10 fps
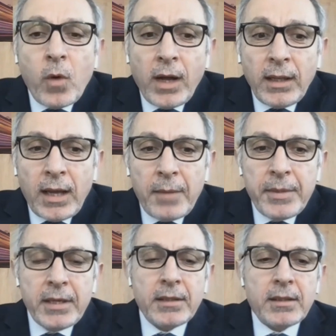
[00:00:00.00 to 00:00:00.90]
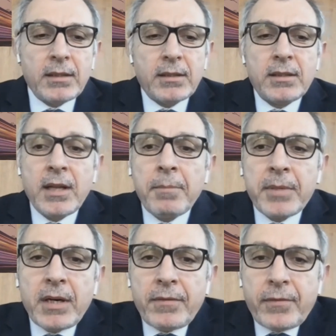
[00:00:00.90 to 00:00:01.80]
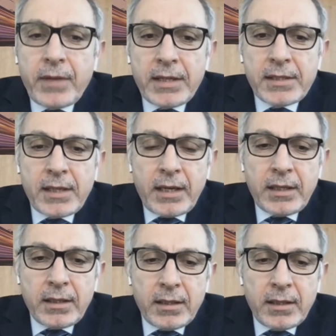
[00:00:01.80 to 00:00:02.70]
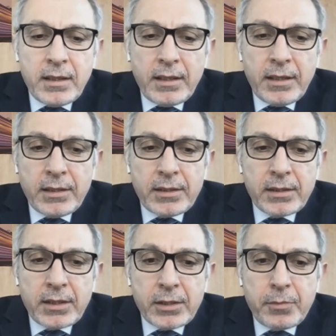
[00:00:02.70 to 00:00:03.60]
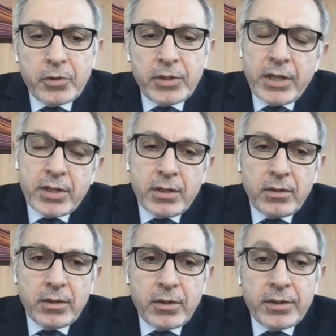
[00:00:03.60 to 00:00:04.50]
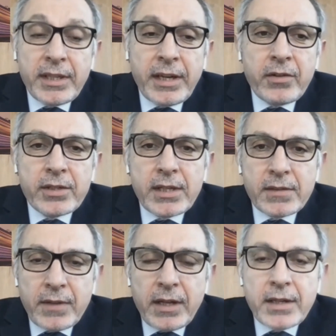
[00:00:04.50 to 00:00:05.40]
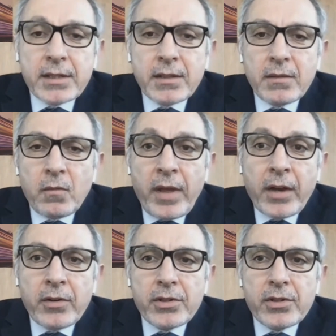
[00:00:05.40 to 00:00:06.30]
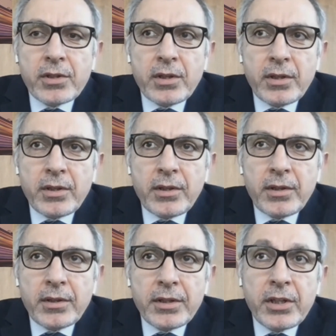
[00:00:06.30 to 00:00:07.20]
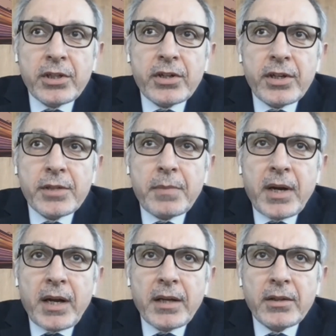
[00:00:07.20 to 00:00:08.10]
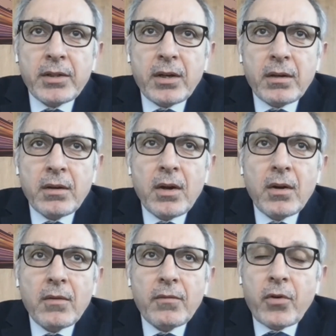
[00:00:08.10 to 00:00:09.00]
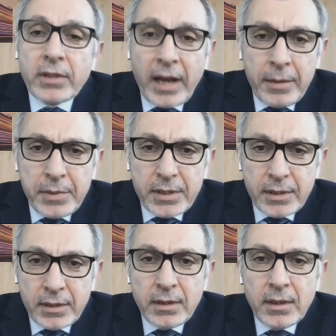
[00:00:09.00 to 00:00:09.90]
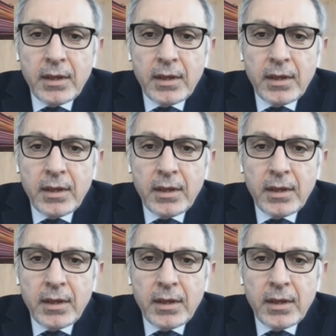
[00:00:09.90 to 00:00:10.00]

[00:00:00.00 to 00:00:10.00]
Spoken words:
Well, I mean, the number of, let's say, transportation of the containers as well as wagons increased by, 4 times.